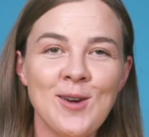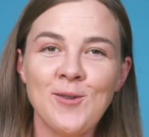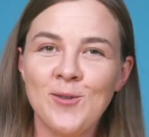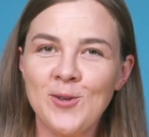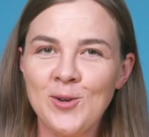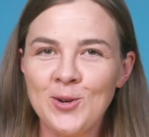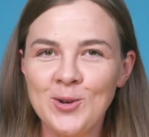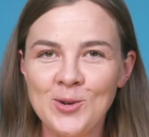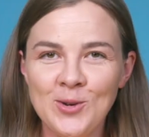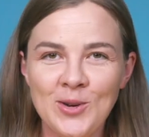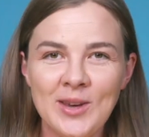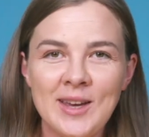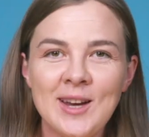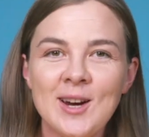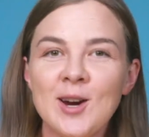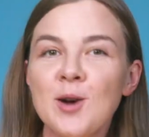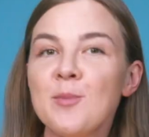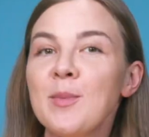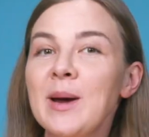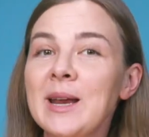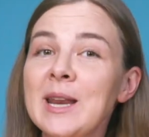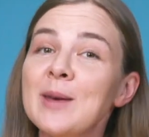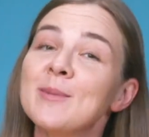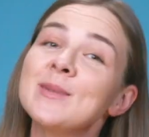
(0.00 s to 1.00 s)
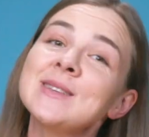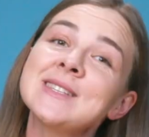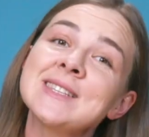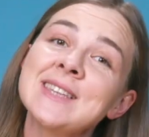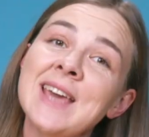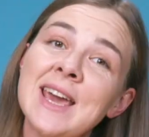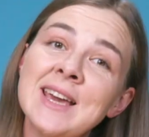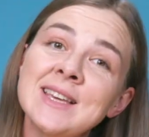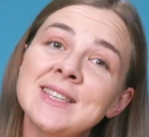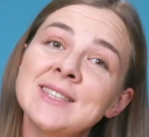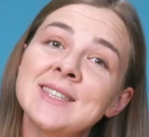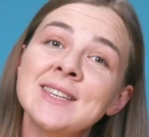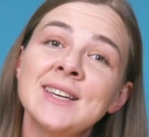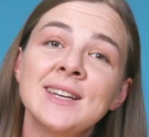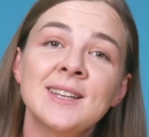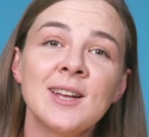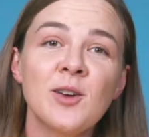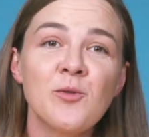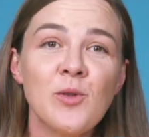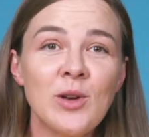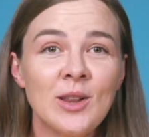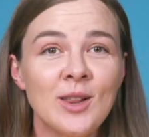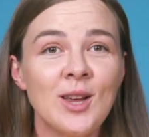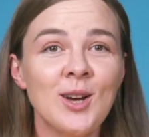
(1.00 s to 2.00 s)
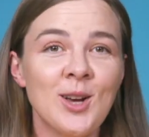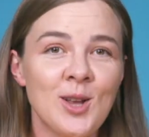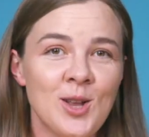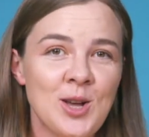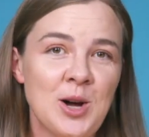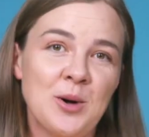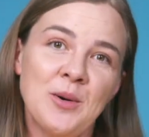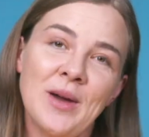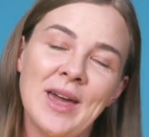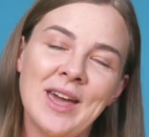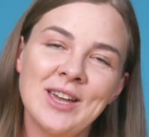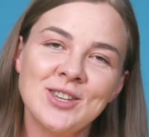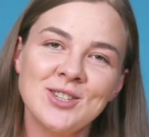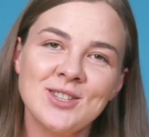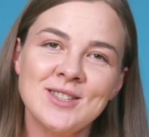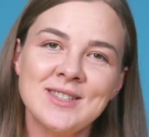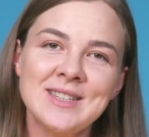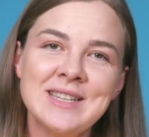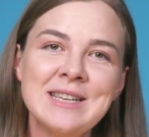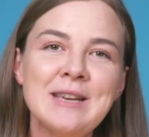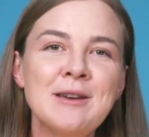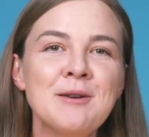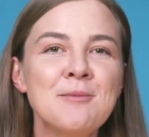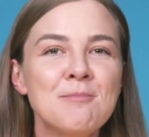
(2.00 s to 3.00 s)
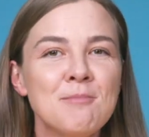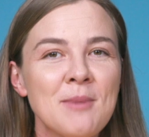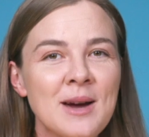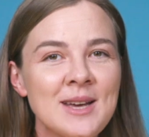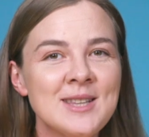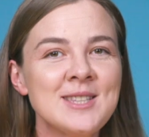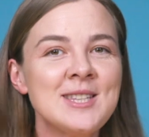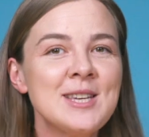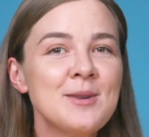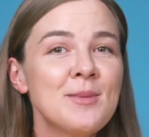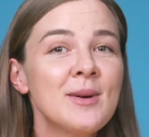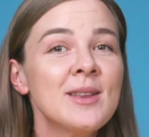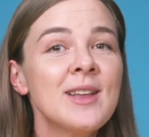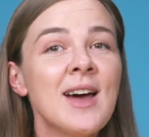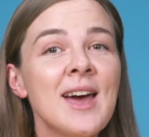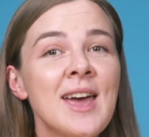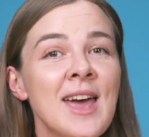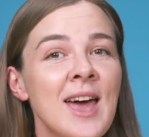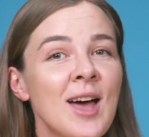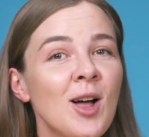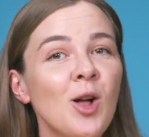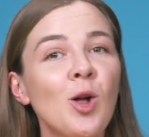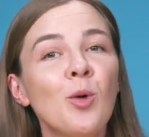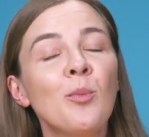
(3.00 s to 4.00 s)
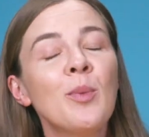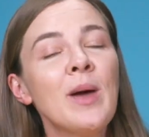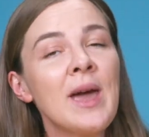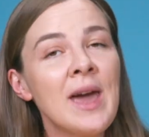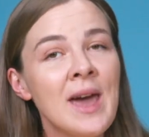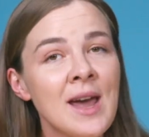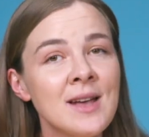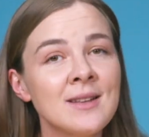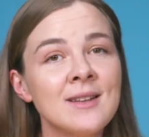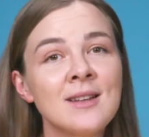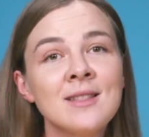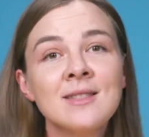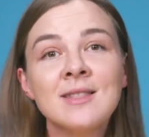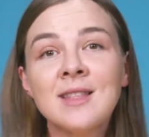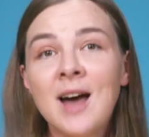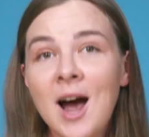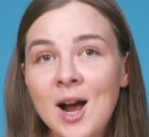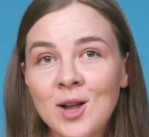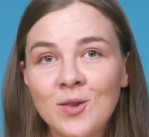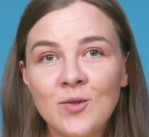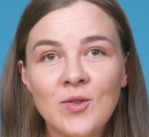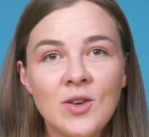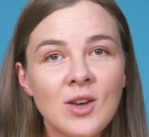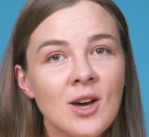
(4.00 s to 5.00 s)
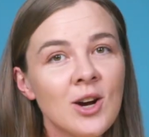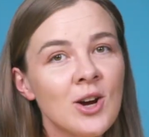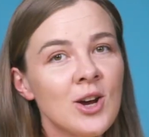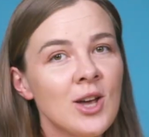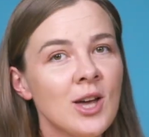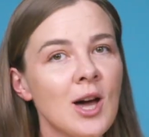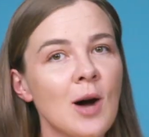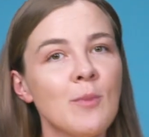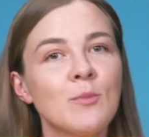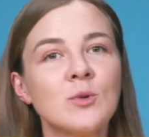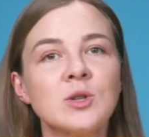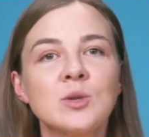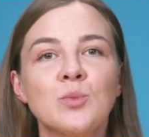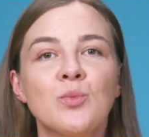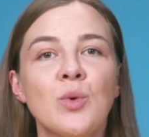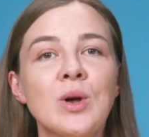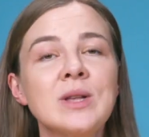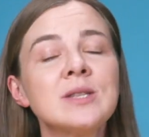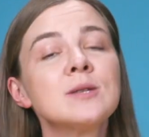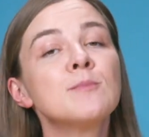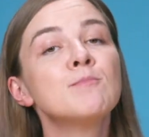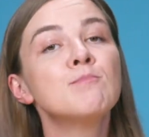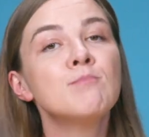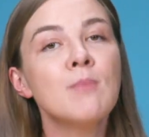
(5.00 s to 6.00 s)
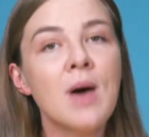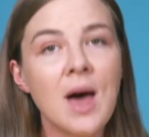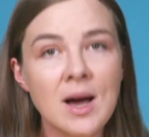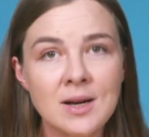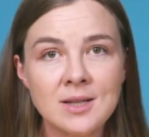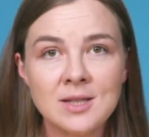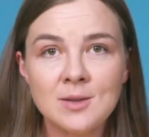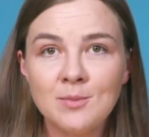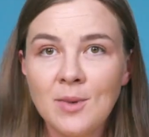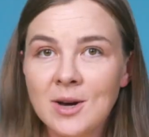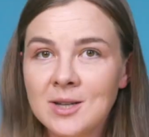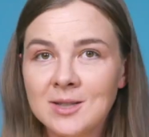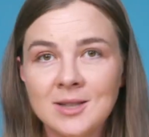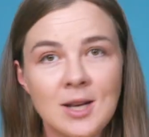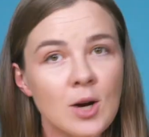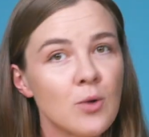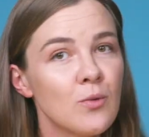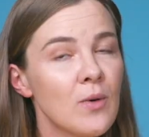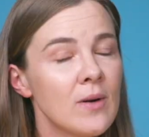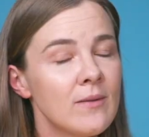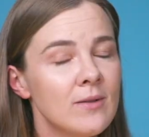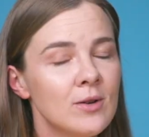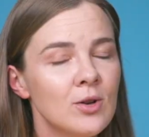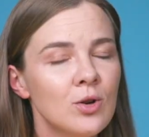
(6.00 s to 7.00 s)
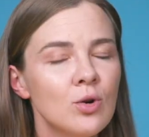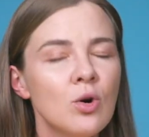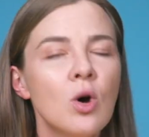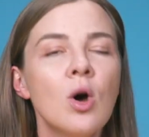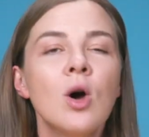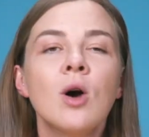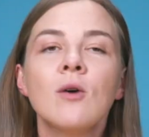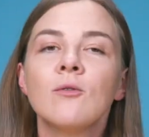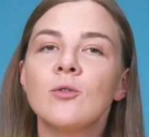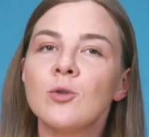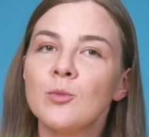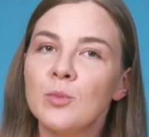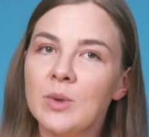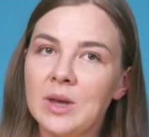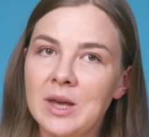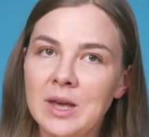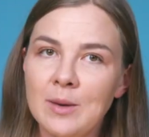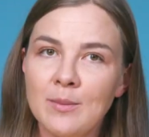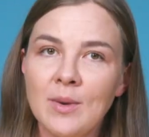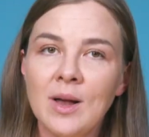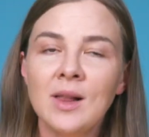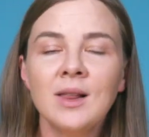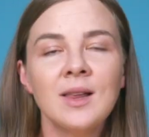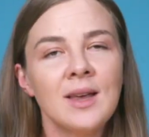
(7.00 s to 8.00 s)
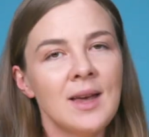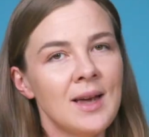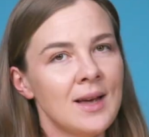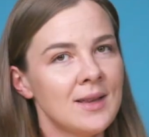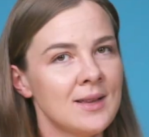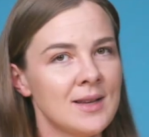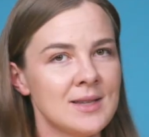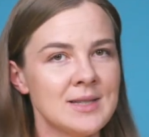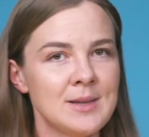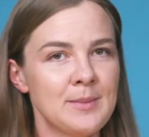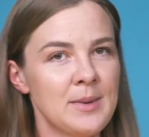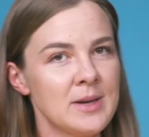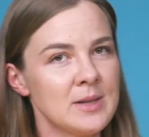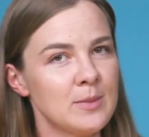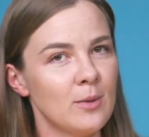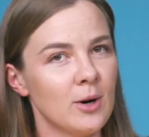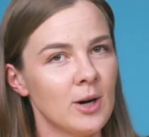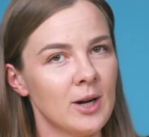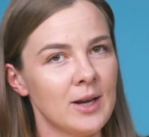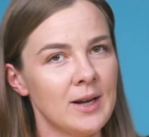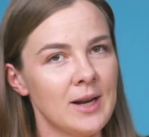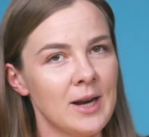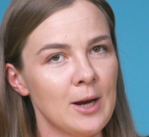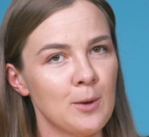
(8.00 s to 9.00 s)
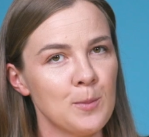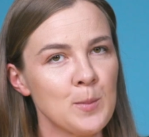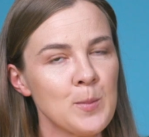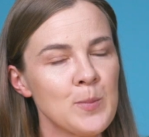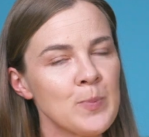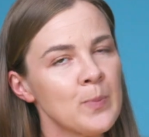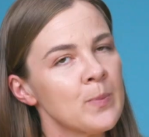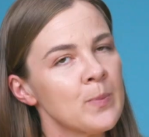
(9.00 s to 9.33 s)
If you're new here, my name is Casey and I run Luck & Co Agency. My team and I help 8- and 9-figure e-commerce brands maximize their revenue from email and SMS marketing.